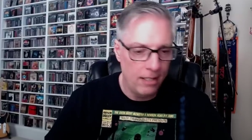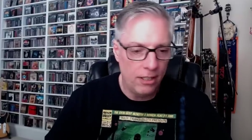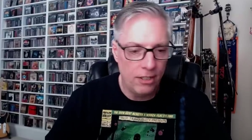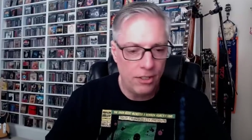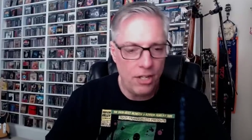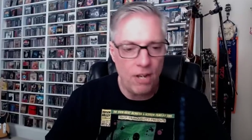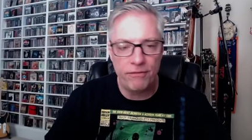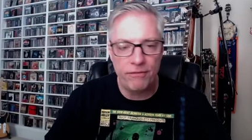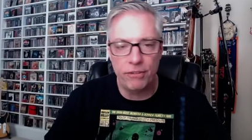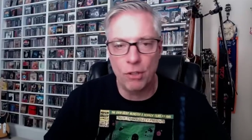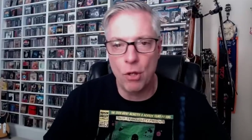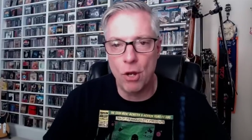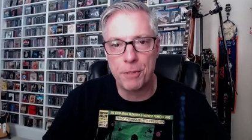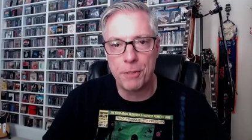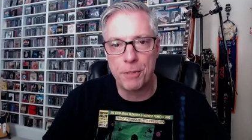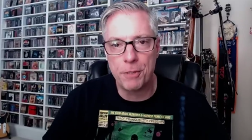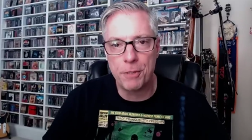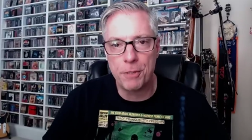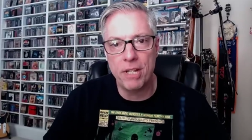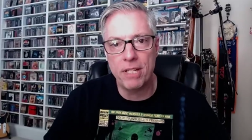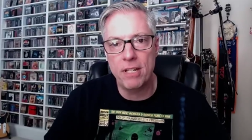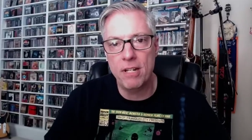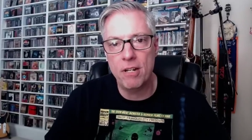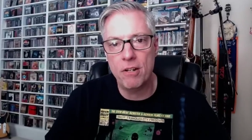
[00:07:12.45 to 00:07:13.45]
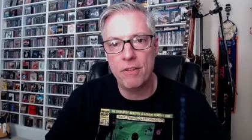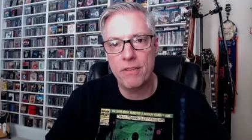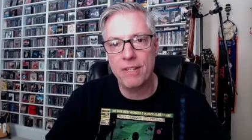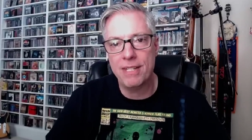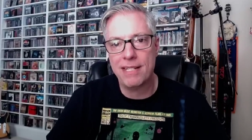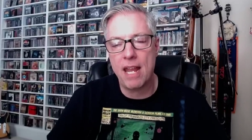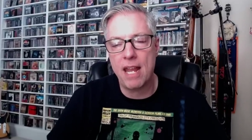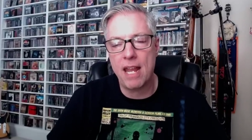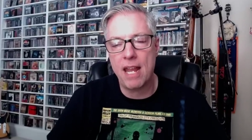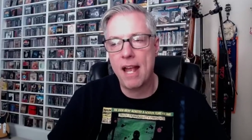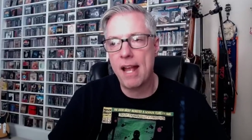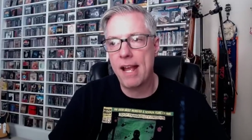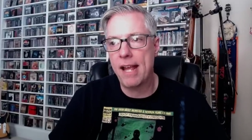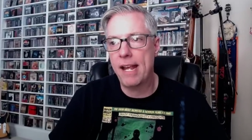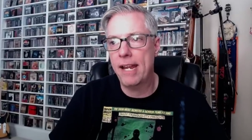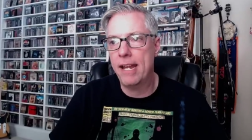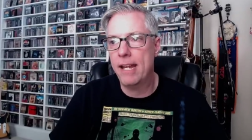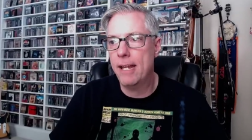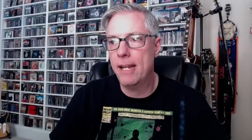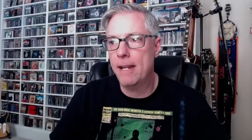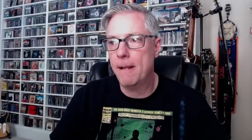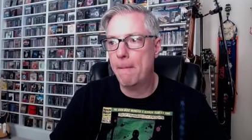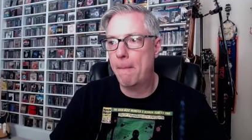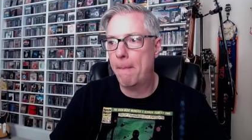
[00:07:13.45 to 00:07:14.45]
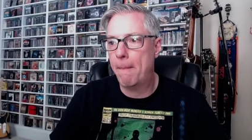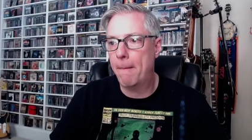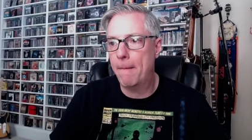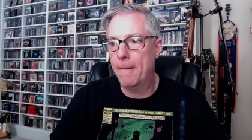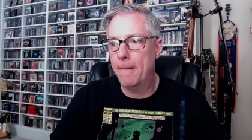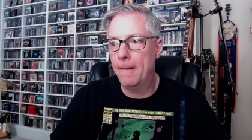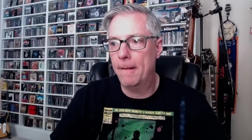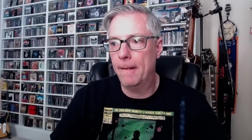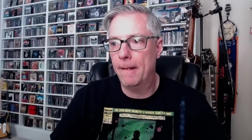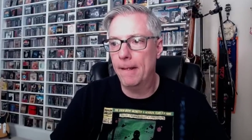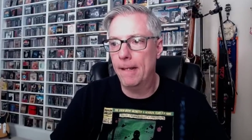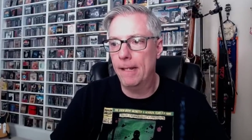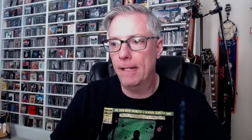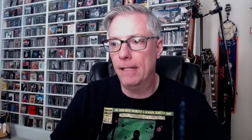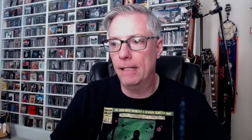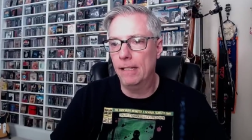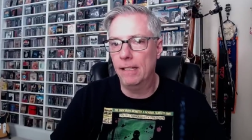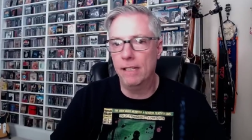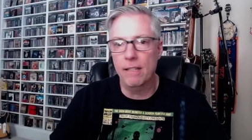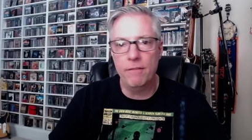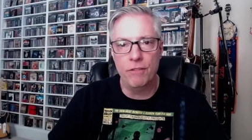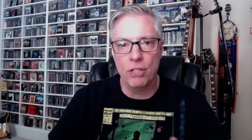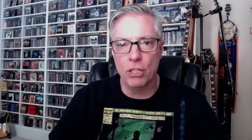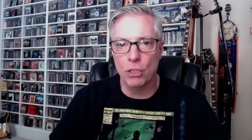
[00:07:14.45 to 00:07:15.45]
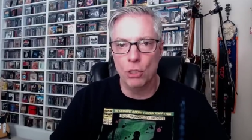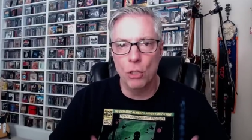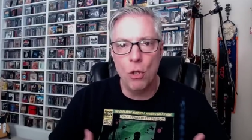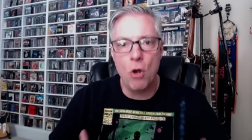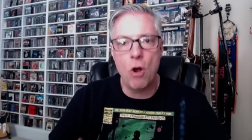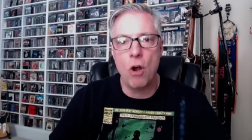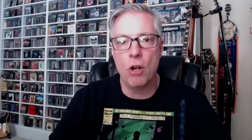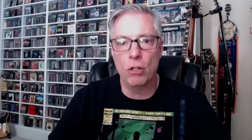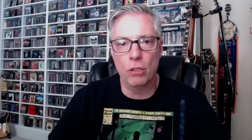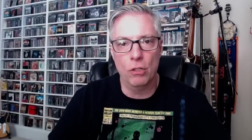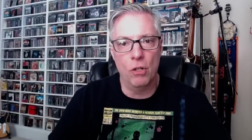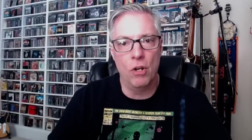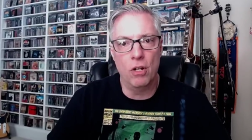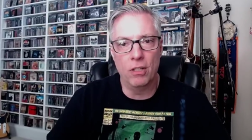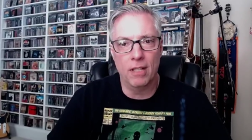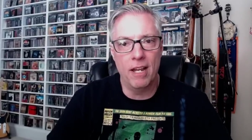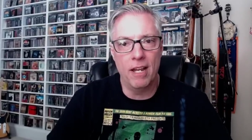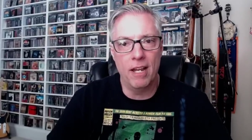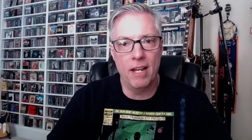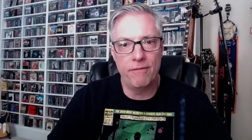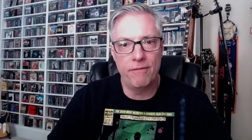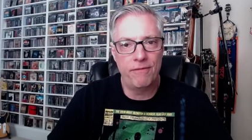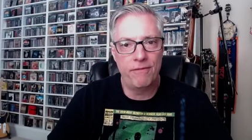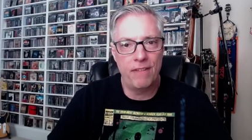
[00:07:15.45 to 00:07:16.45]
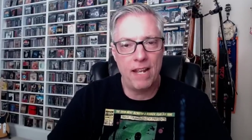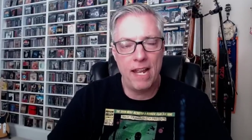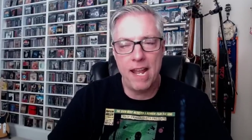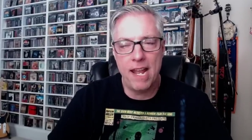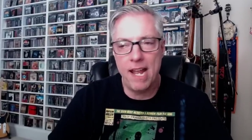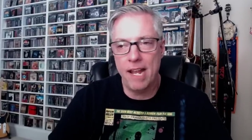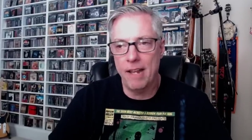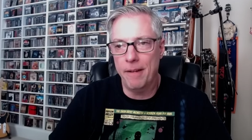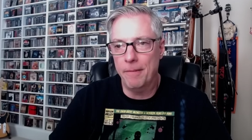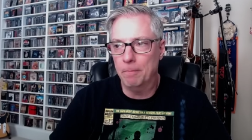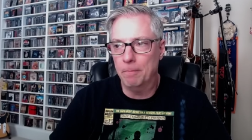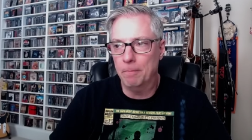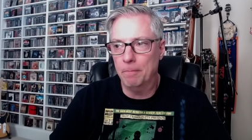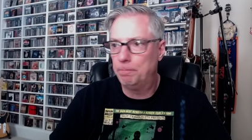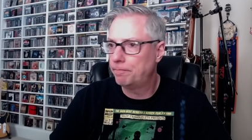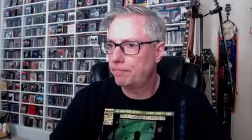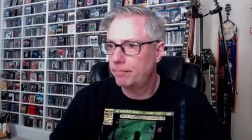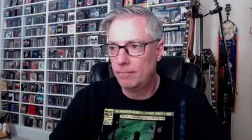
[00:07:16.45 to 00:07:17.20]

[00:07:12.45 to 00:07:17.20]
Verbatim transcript: tough loss, but you know this guy lived a long, long life and